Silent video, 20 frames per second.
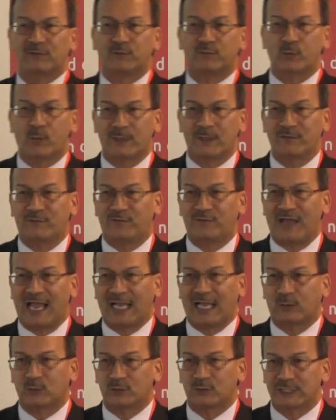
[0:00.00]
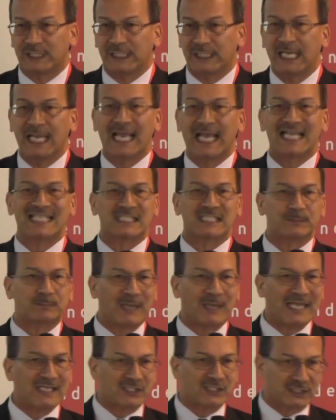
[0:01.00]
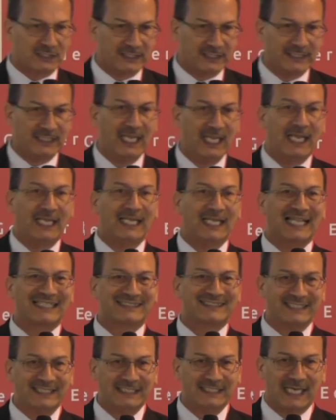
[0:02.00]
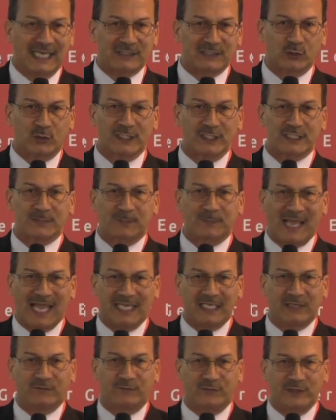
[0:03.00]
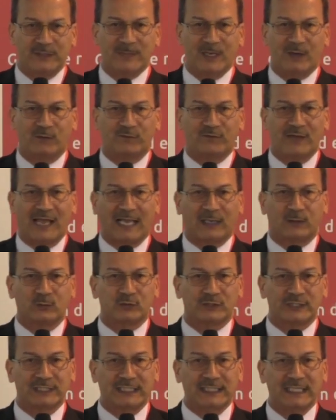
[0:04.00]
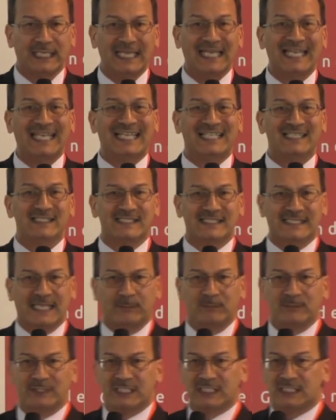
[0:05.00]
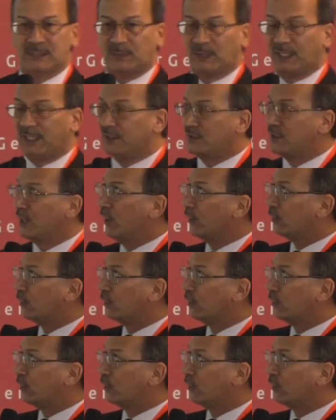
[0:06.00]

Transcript: of women faculty, especially Latinas or Hispanic female faculty in STEM disciplines